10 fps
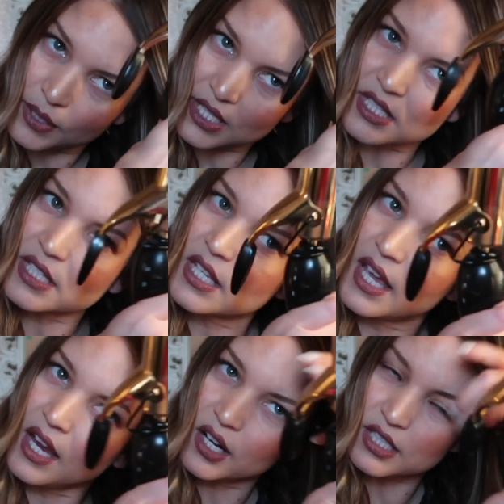pieces
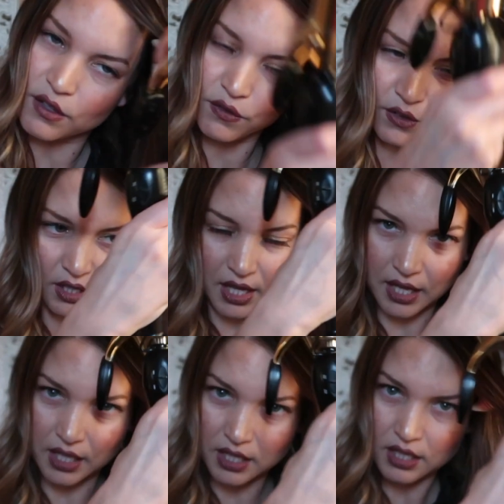of hair, because I feel
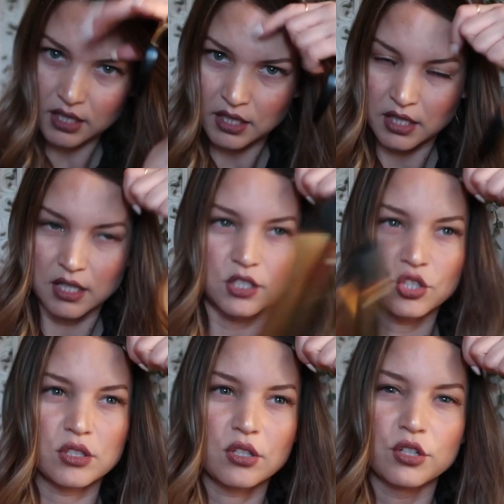like it
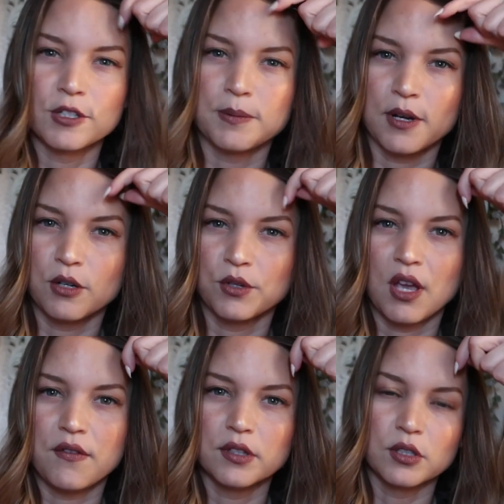just curls better when
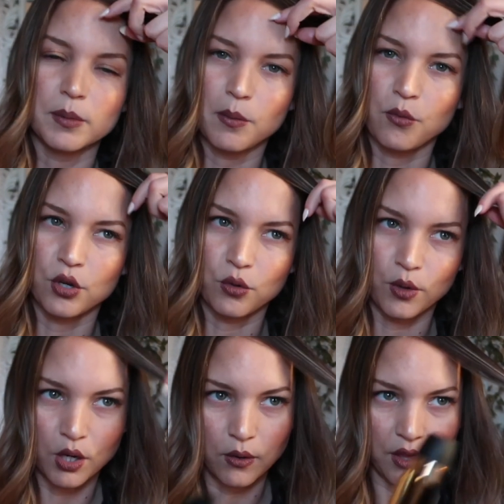you have a little bit more to
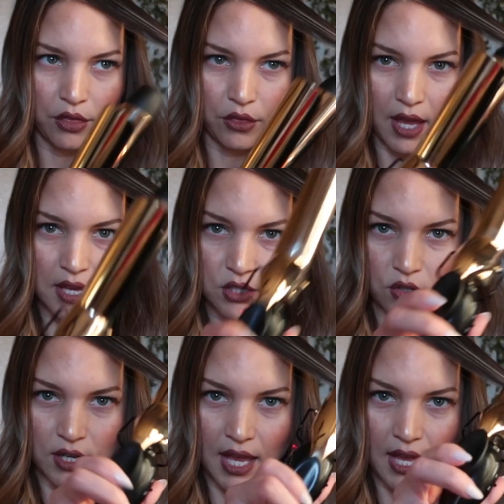work with. Okay,
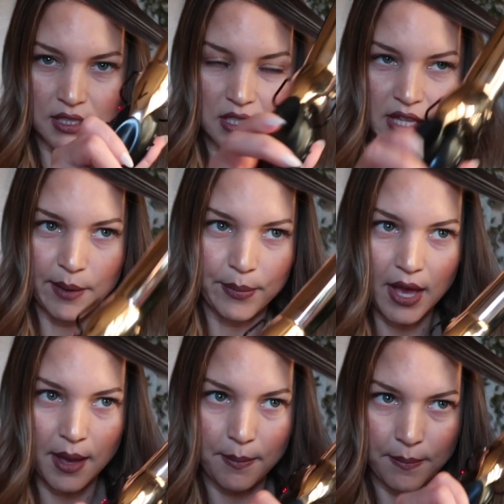so again, clamp
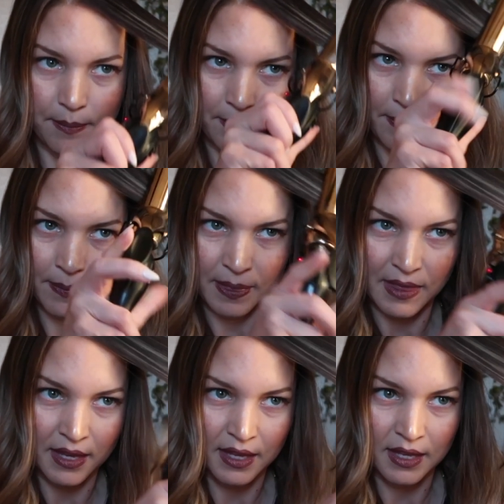up.
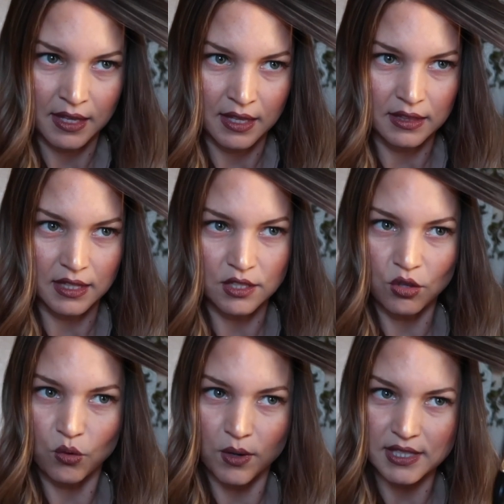These
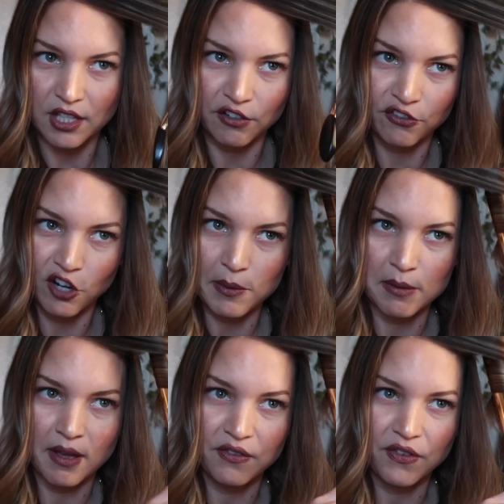are the ones that are
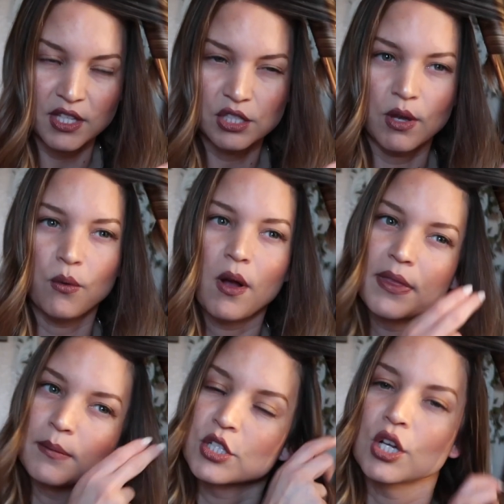framing my face, so I
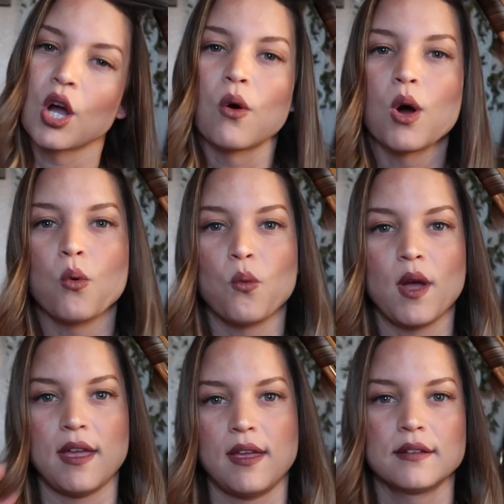want them to go
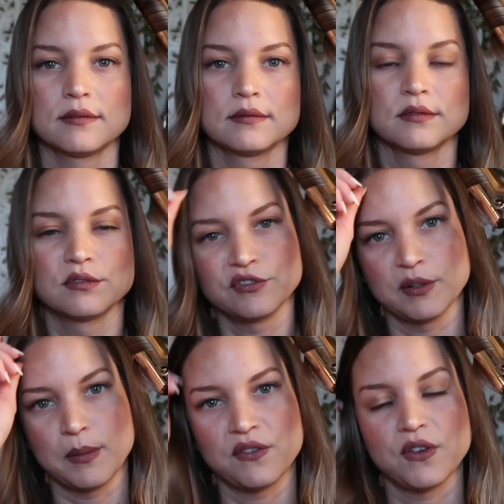away
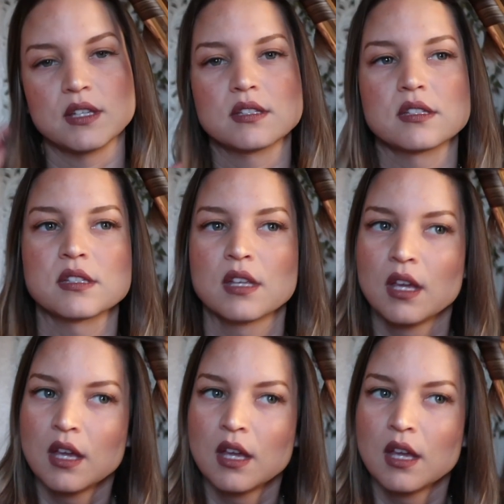from my face.